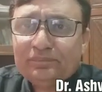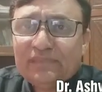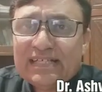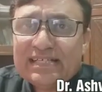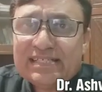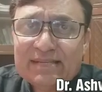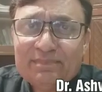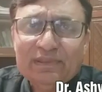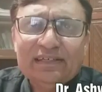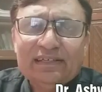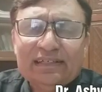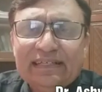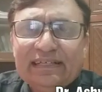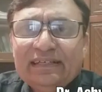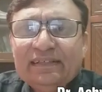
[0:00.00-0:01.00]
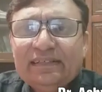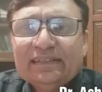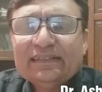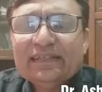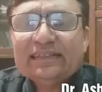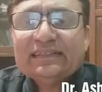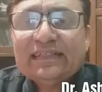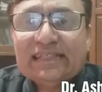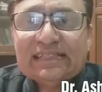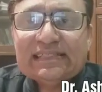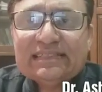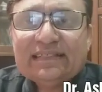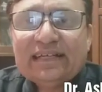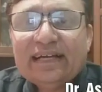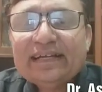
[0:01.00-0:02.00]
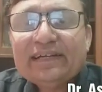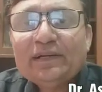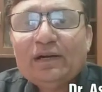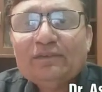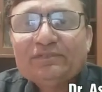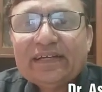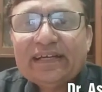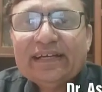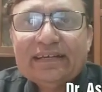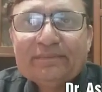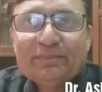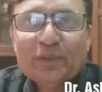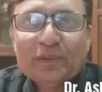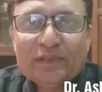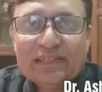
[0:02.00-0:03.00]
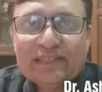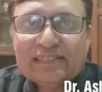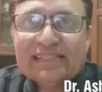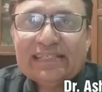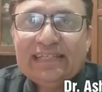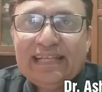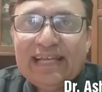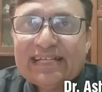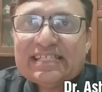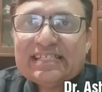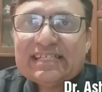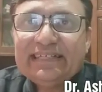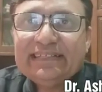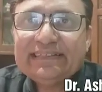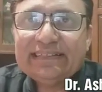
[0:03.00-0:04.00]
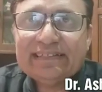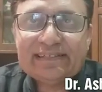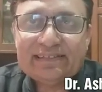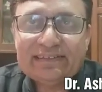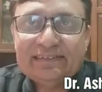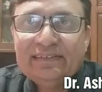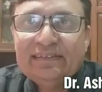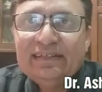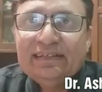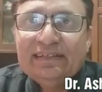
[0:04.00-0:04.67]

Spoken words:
Similarly, the third kind of training portal is Let's Intern.